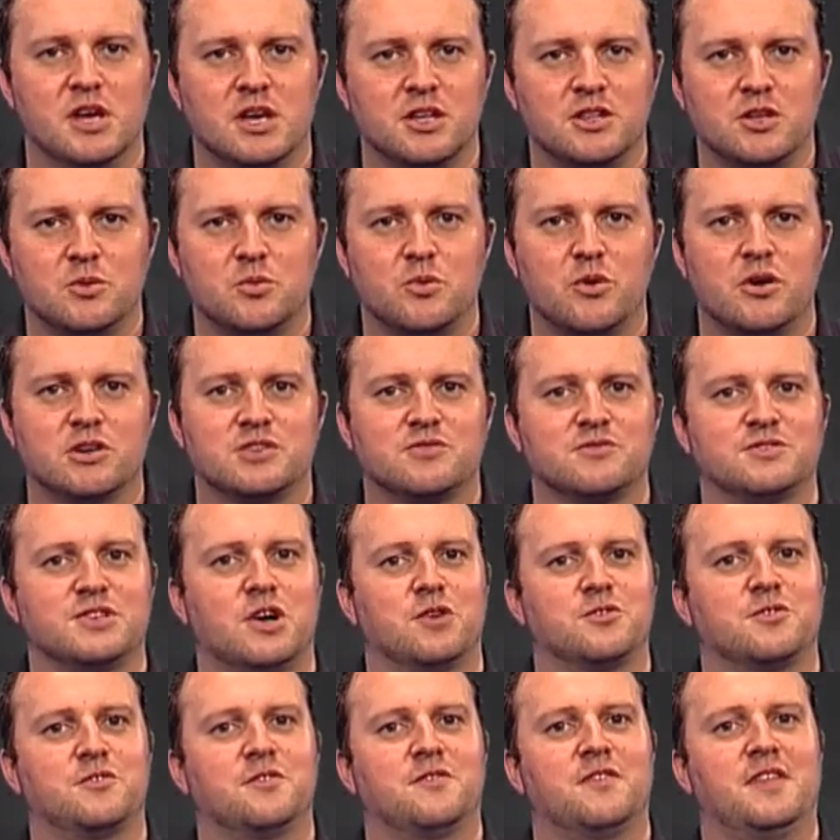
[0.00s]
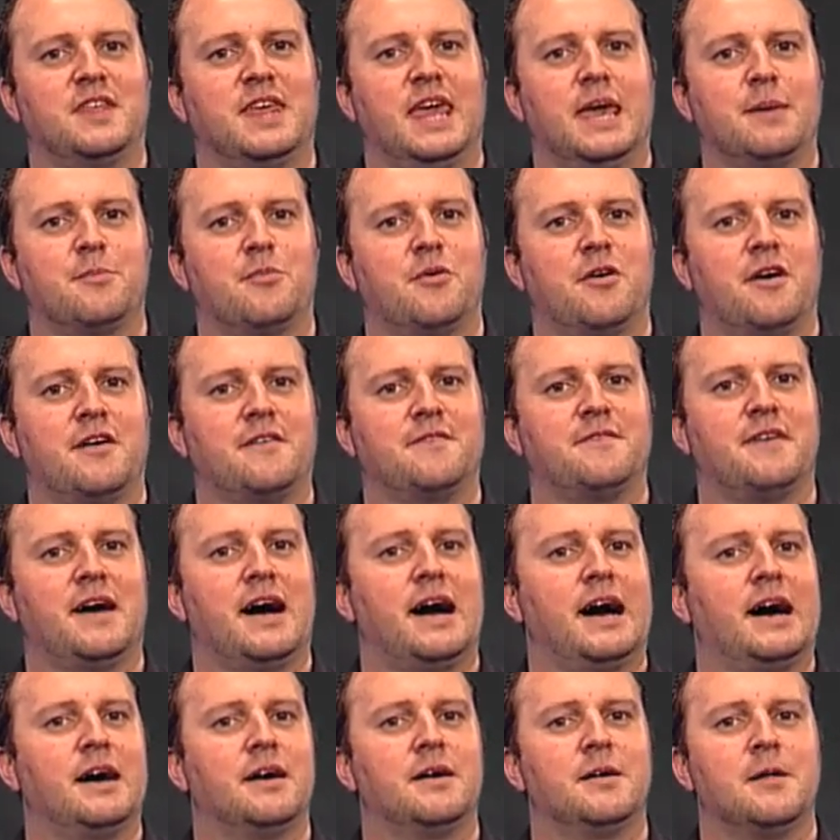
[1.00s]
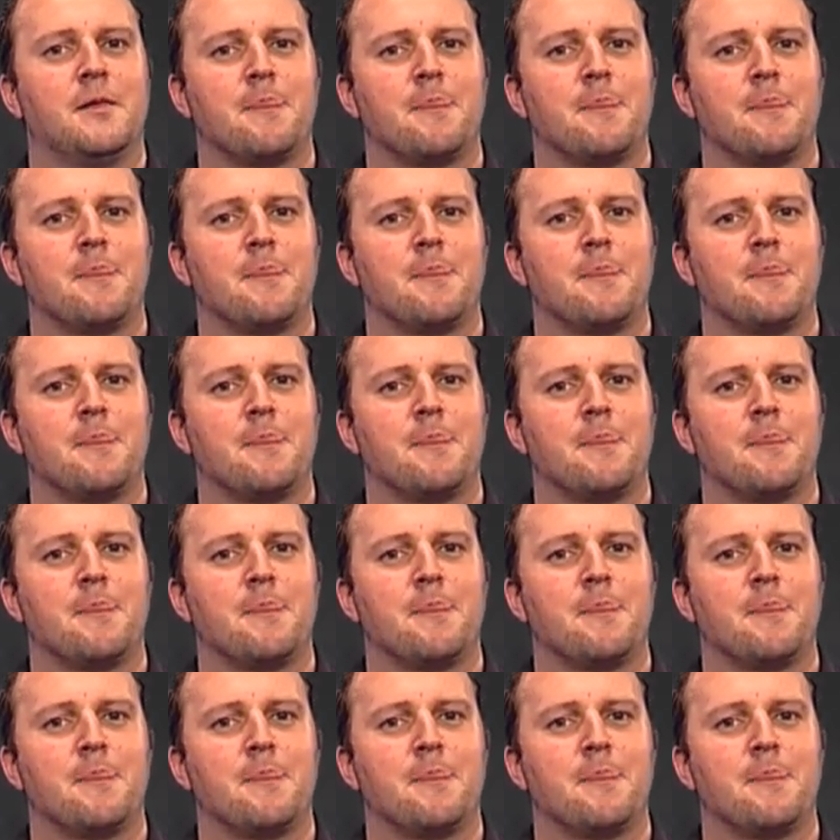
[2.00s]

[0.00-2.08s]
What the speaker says: The worst result of the year by far.